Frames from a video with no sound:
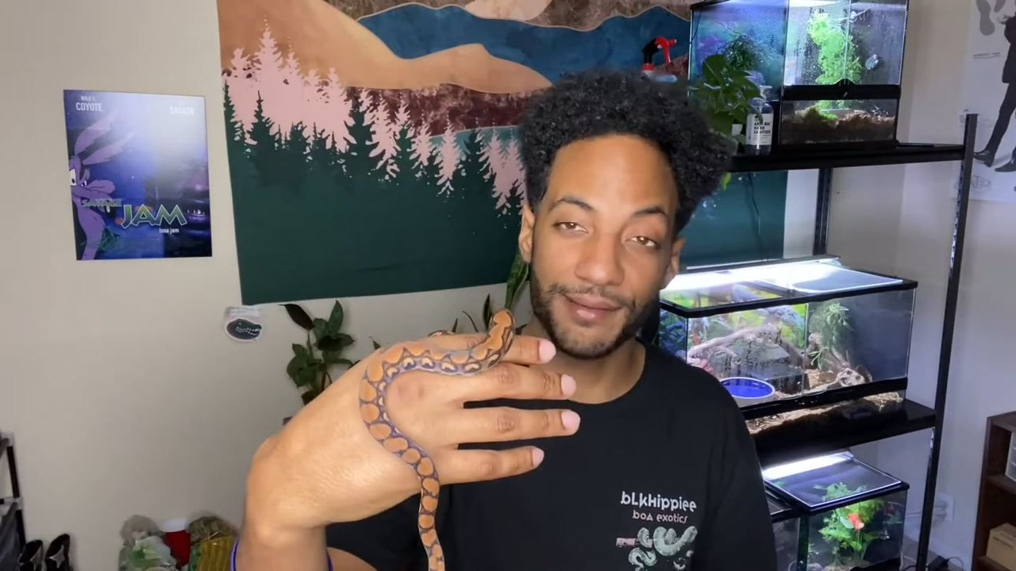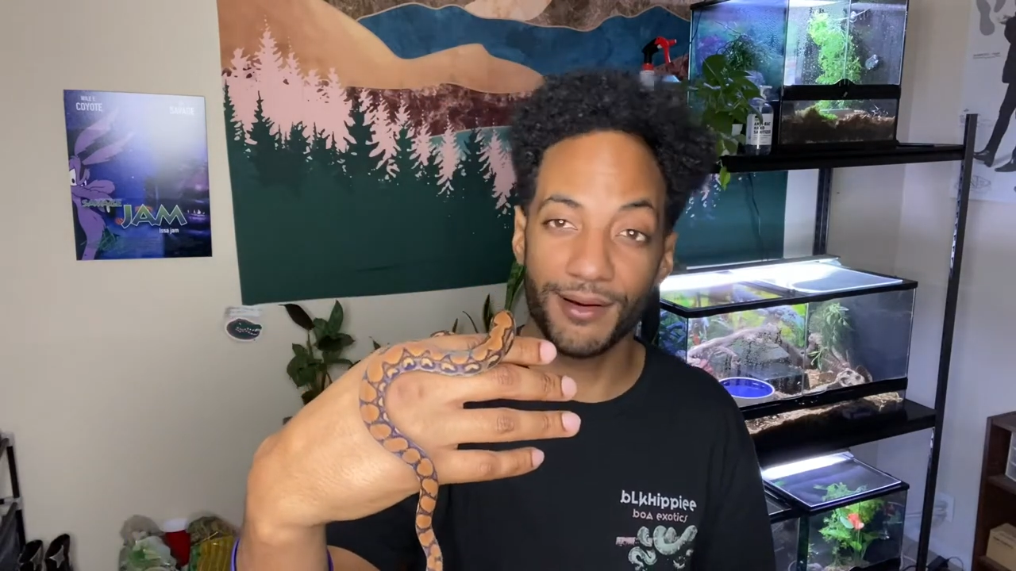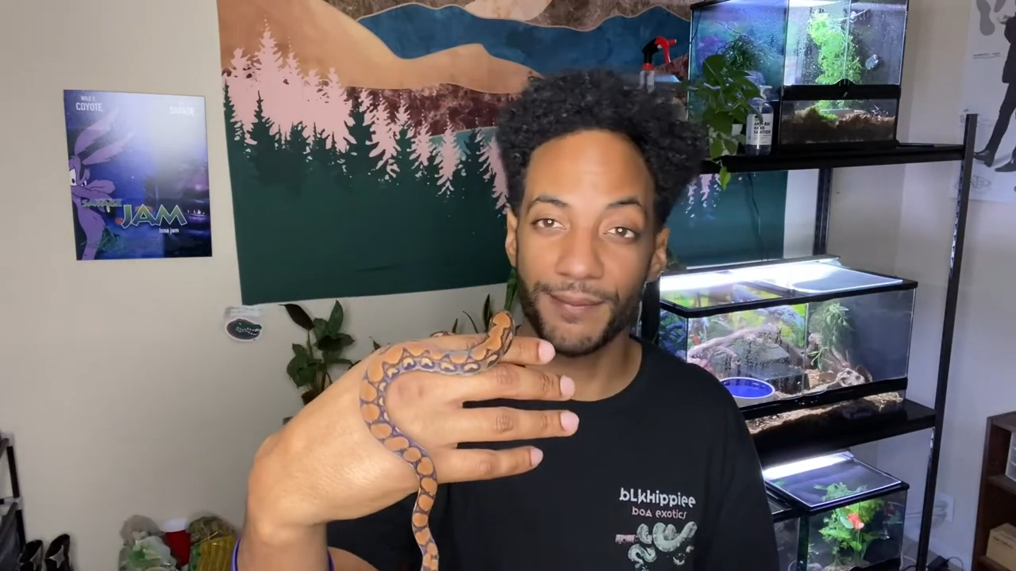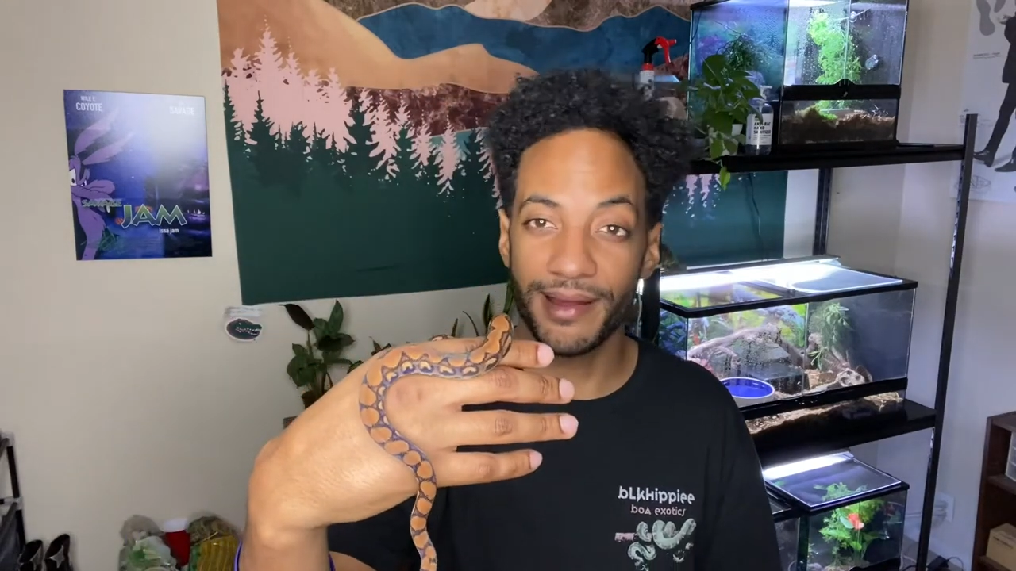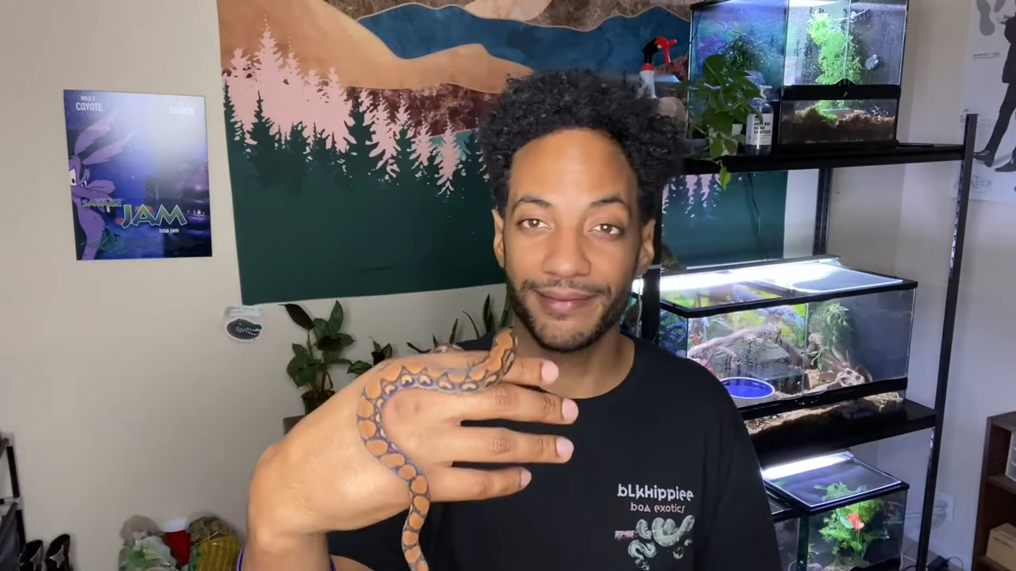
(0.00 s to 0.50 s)

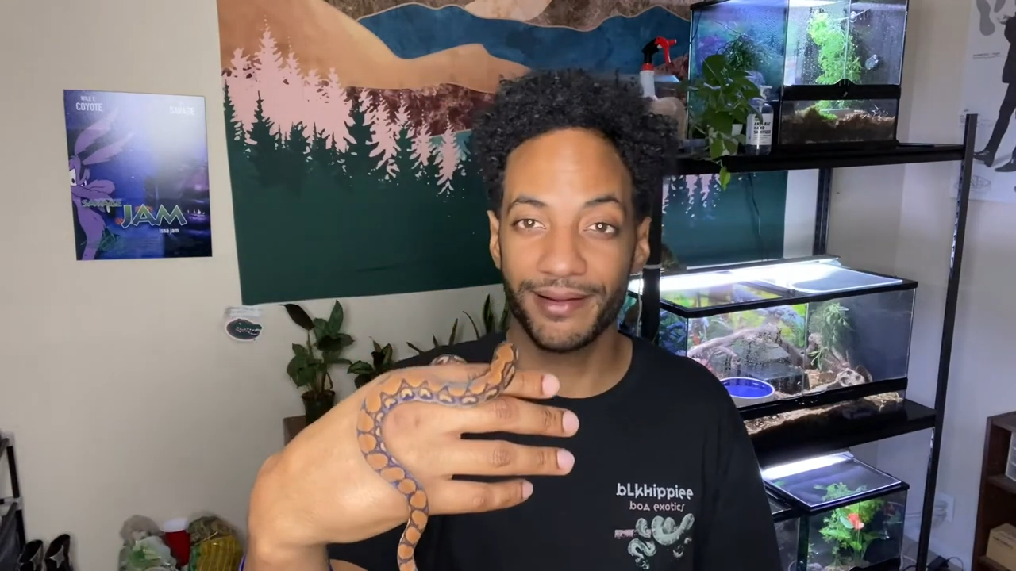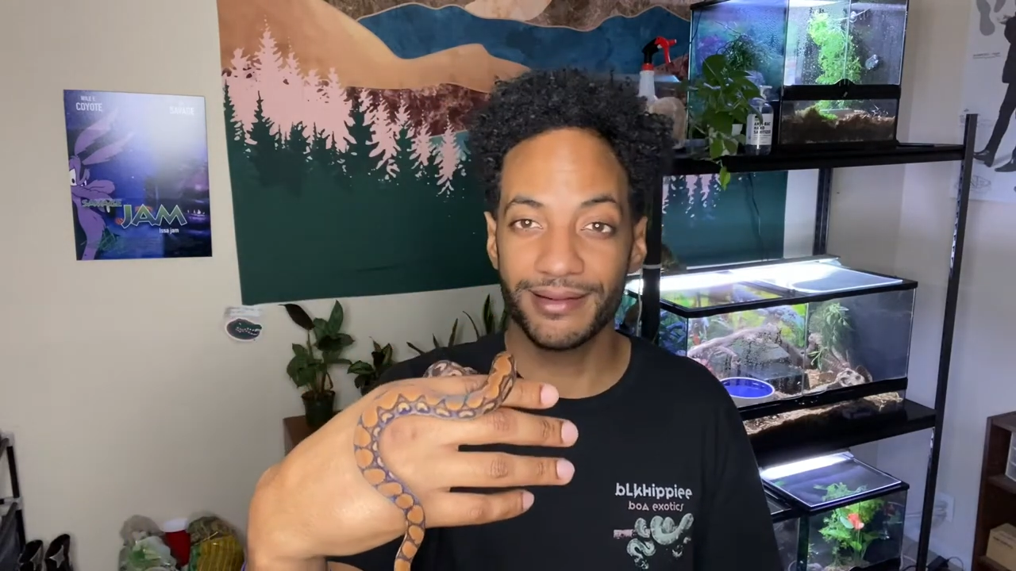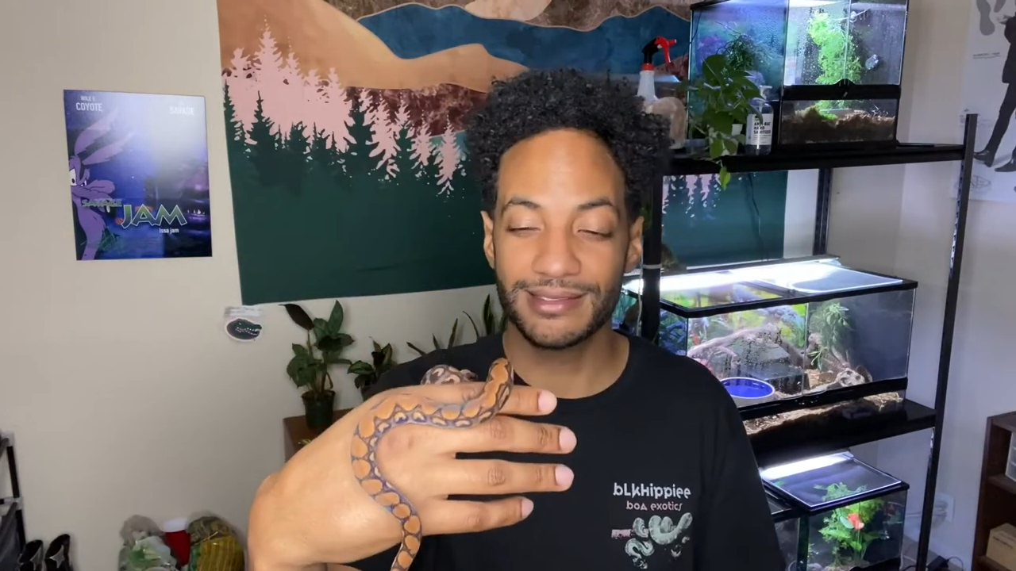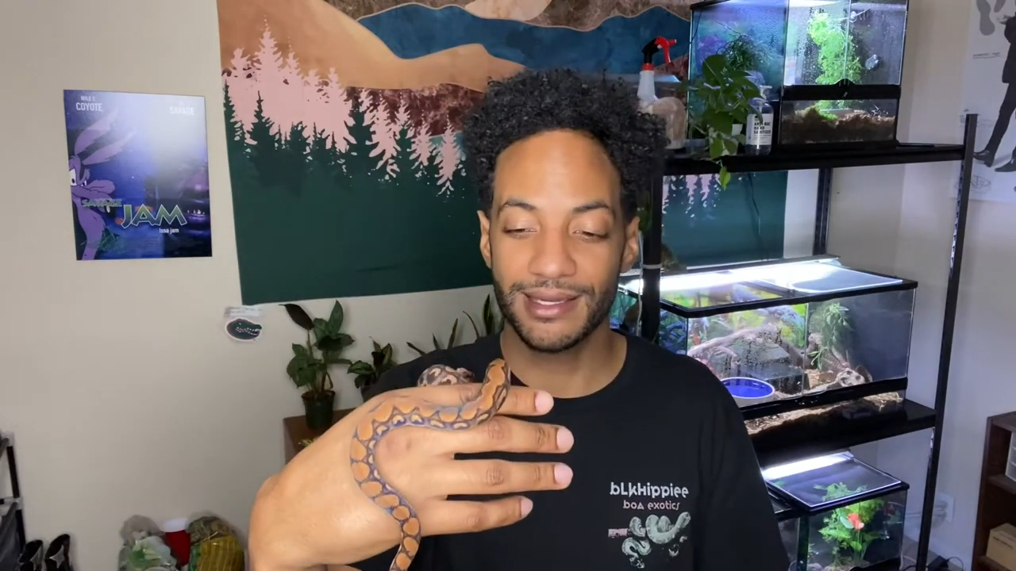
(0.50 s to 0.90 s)
ball pythons,